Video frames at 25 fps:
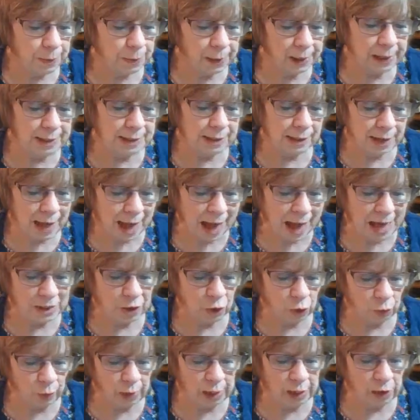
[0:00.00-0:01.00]
because
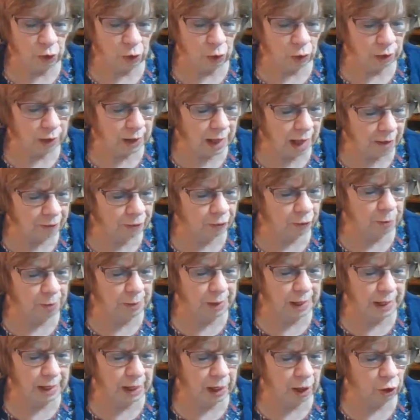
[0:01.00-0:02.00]
last week you left
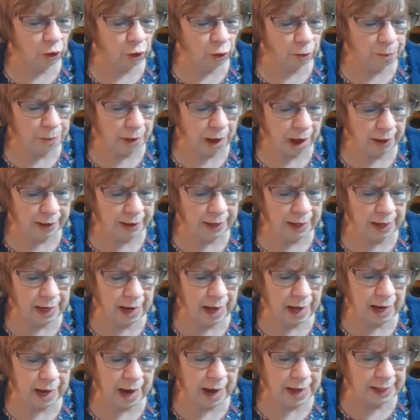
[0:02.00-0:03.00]
me in your pocket
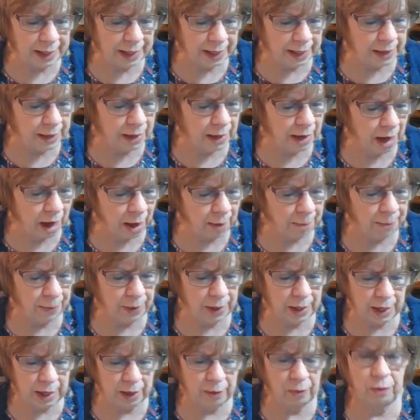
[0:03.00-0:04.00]
and I ended up
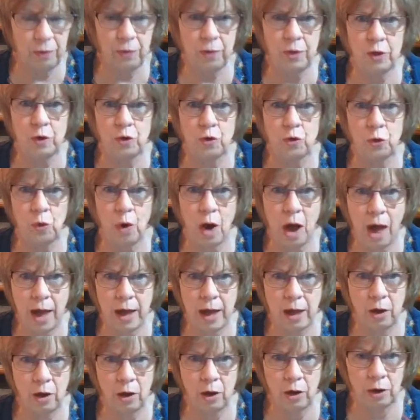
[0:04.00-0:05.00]
in the
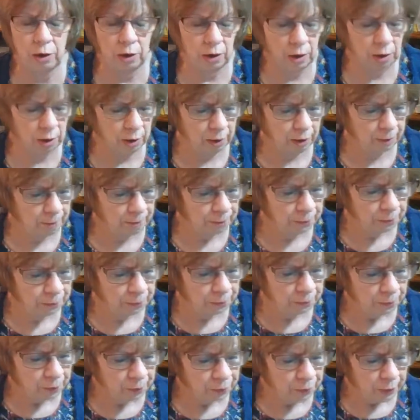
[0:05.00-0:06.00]
dryer.
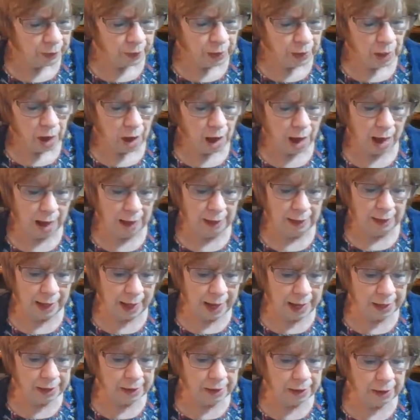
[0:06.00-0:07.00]
I
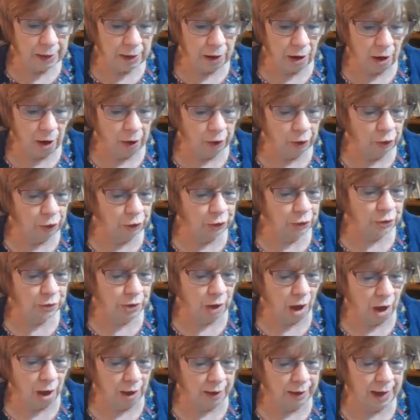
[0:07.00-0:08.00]
landed on your
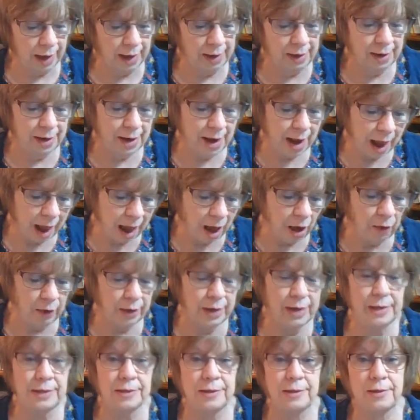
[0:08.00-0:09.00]
sock and now
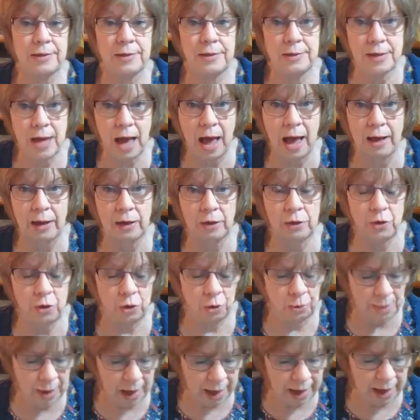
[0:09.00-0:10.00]
he's stuck
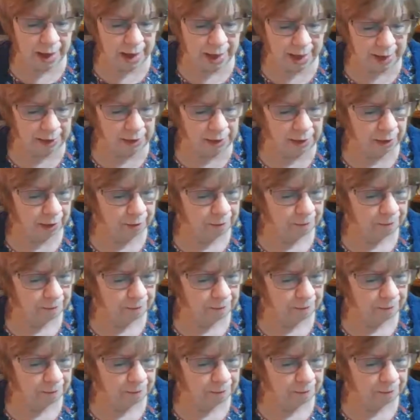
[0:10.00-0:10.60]
to my head.